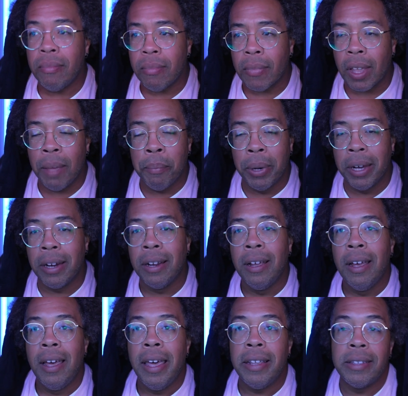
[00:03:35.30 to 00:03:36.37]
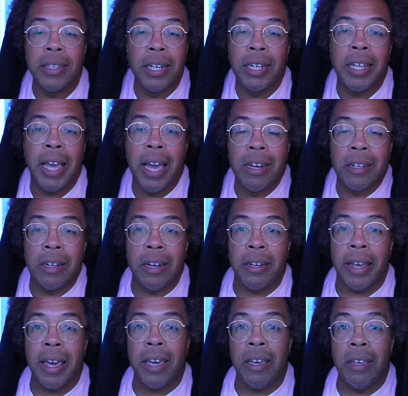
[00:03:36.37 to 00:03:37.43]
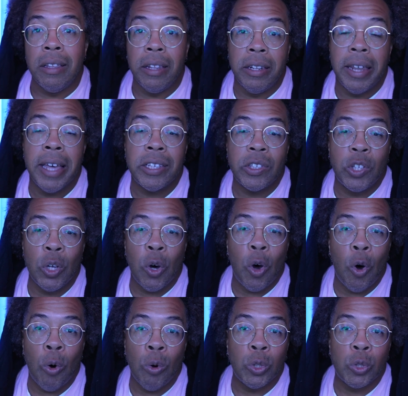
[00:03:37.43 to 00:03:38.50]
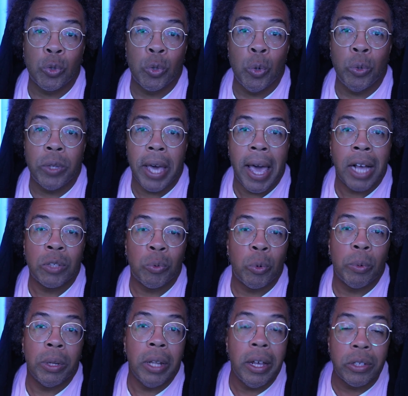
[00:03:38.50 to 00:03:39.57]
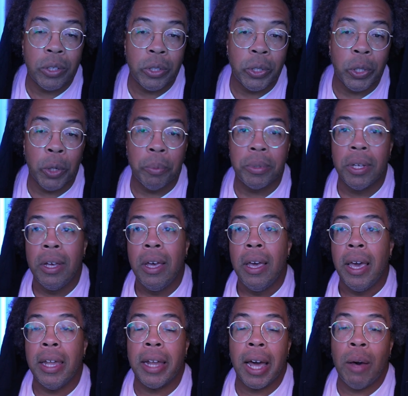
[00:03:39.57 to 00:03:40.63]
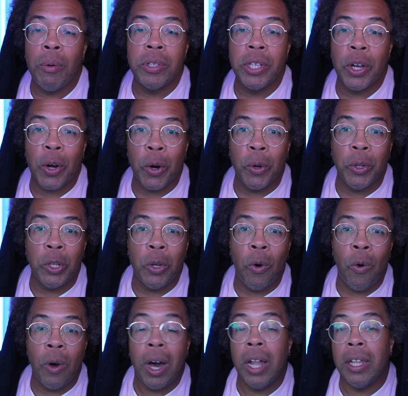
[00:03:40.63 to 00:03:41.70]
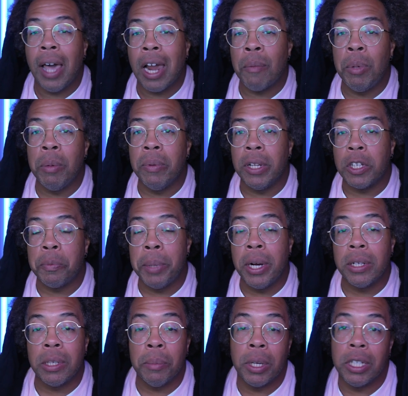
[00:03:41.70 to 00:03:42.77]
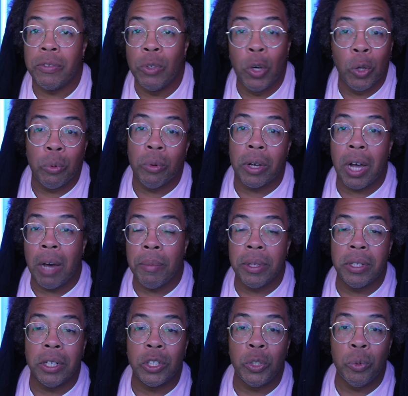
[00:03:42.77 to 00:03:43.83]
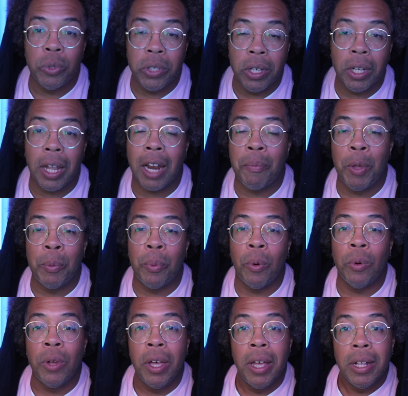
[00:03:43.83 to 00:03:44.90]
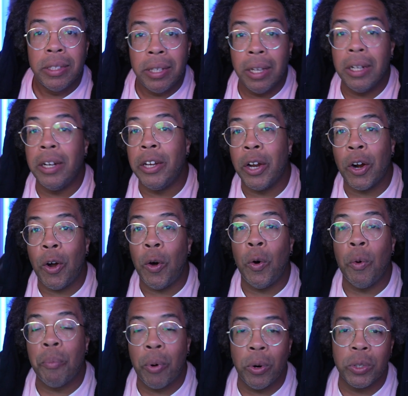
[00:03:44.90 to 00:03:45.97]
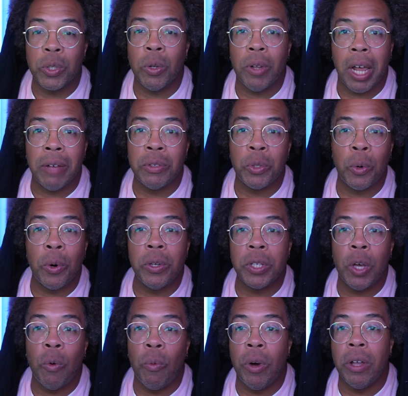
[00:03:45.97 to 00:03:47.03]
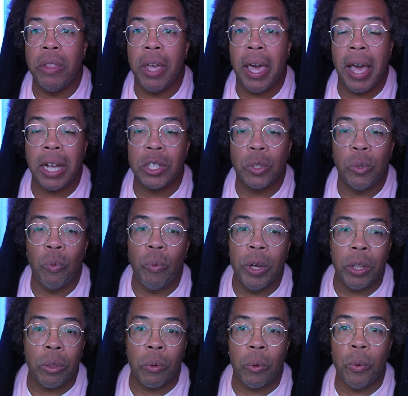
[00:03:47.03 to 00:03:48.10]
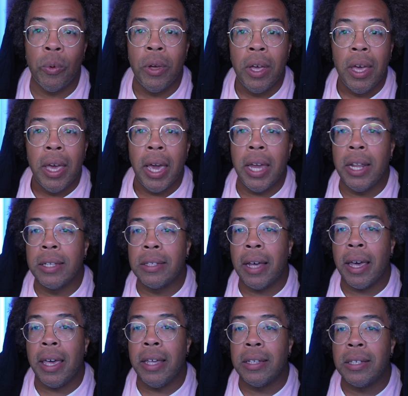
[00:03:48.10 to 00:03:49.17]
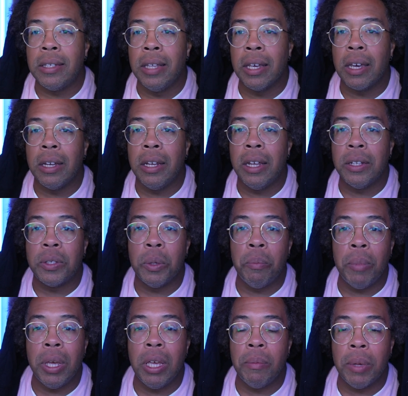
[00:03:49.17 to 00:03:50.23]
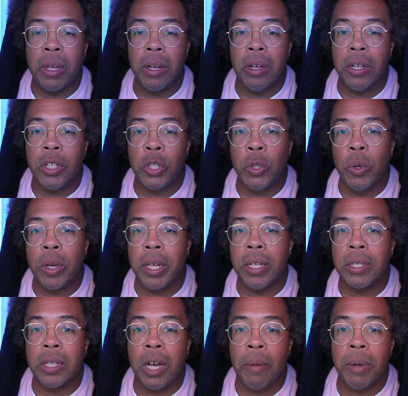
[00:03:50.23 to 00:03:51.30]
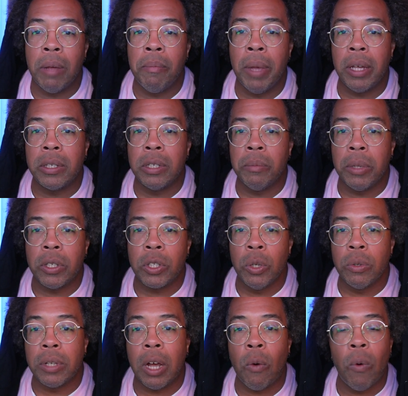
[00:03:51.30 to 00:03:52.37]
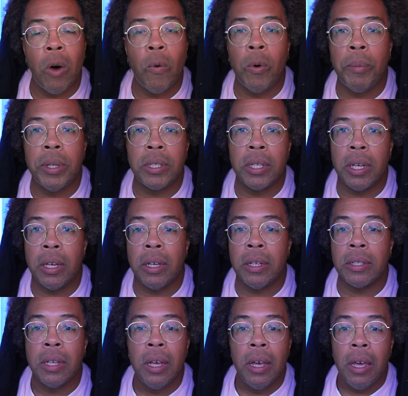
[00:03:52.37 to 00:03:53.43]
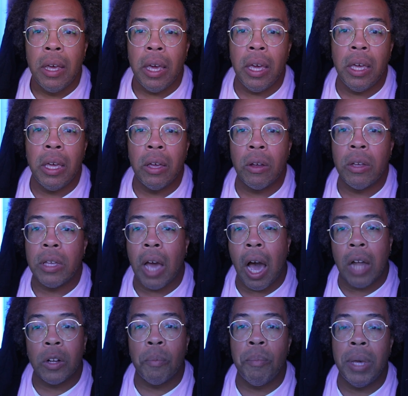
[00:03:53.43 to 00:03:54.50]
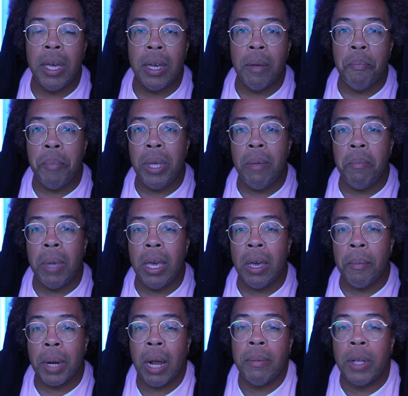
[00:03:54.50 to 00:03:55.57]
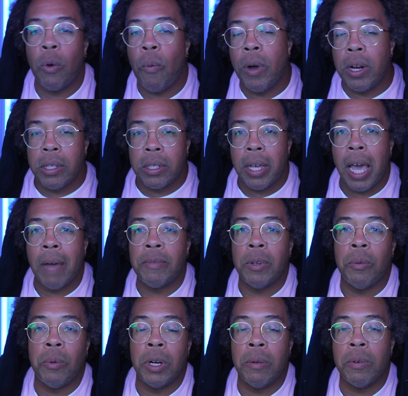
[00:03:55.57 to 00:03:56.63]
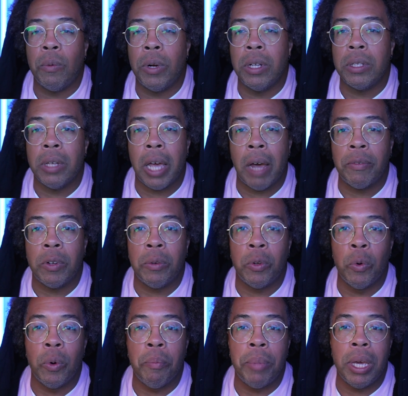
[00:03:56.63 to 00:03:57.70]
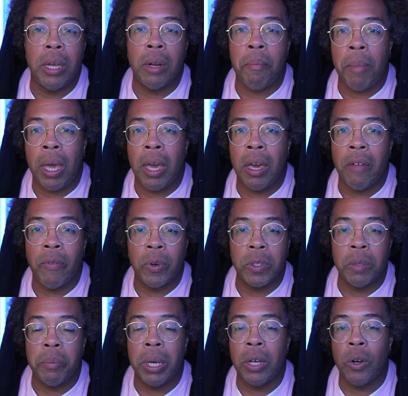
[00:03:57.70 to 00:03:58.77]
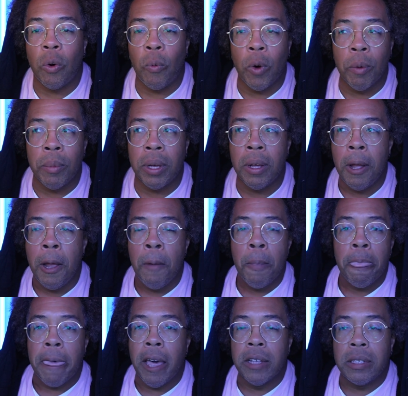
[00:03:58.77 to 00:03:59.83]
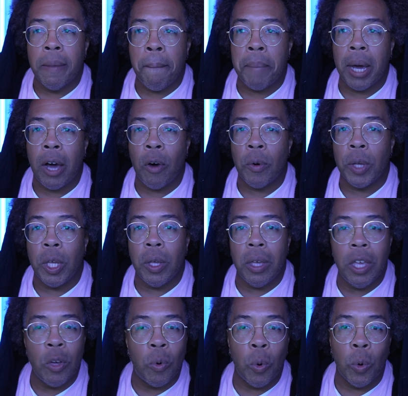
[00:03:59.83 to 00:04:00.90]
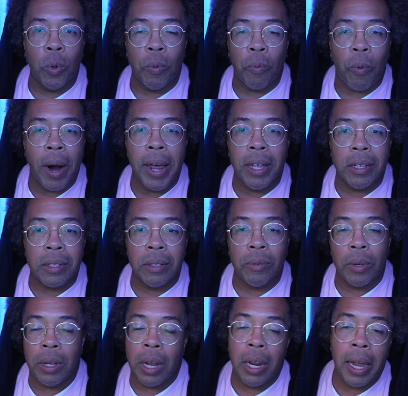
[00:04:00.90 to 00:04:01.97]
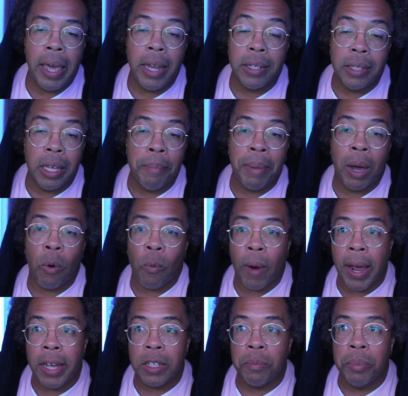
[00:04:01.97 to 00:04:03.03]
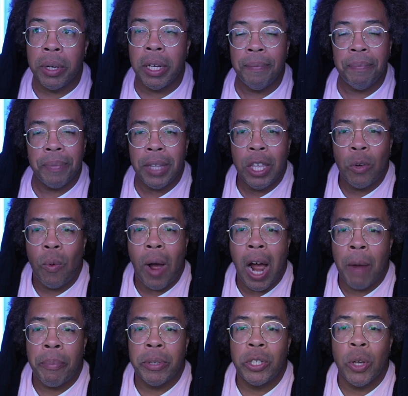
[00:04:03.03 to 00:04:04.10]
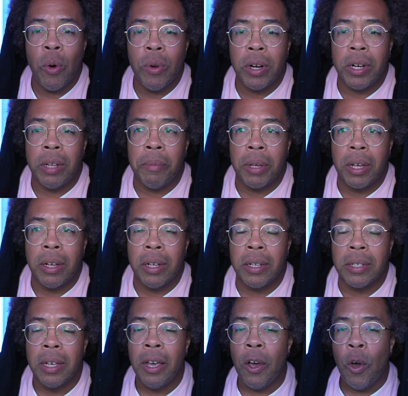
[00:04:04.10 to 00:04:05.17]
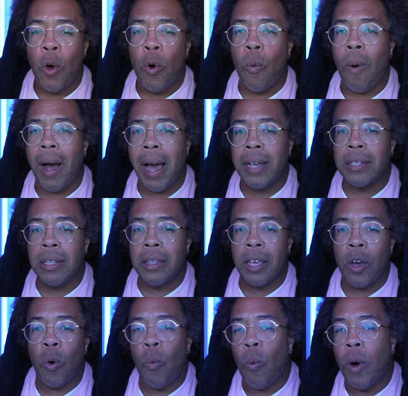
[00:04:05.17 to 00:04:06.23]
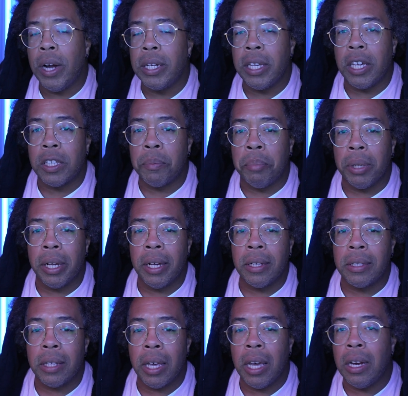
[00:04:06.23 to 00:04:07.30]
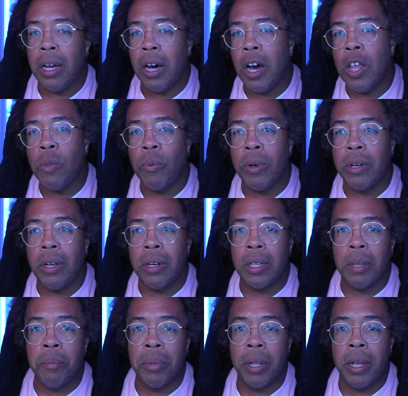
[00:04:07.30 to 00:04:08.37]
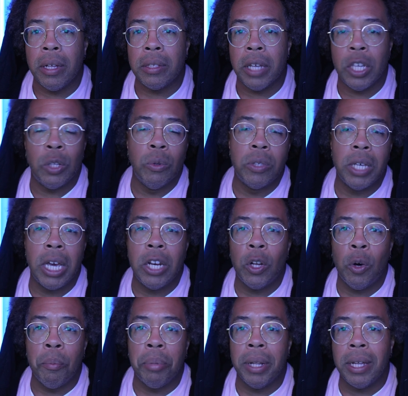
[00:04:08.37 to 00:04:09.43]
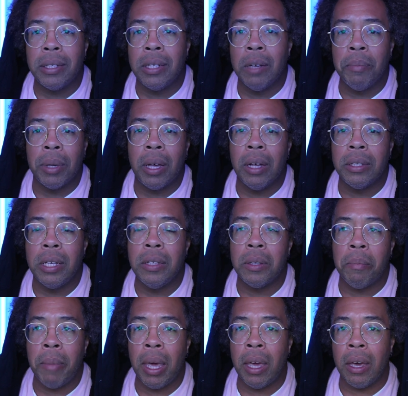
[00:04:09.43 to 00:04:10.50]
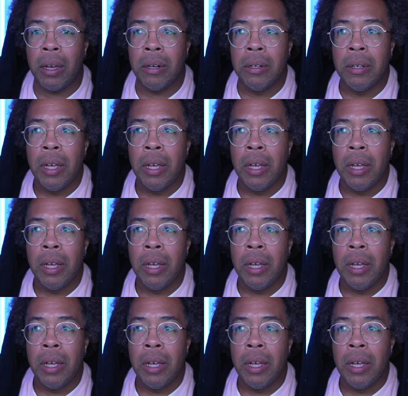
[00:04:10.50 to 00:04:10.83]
But still, at the end of the day, that still holds true to actual relationships. And like I was saying early on, a lot of people experience it, because if you go through the comment section, you see a lot of people telling their own personal life stories and what they actually went through. And it's like, it's sickening to me, because you'll get some that makes some excuse. Like one woman says in here, y'all are men, be men. But I'm like, what does it have to do with being a man versus being a woman? It's about equal rights. And I hate to say about rights, but equal opportunity. Because why is it that one gets blessed and the other one doesn't get blessed? And you saying don't bless him because he's a man.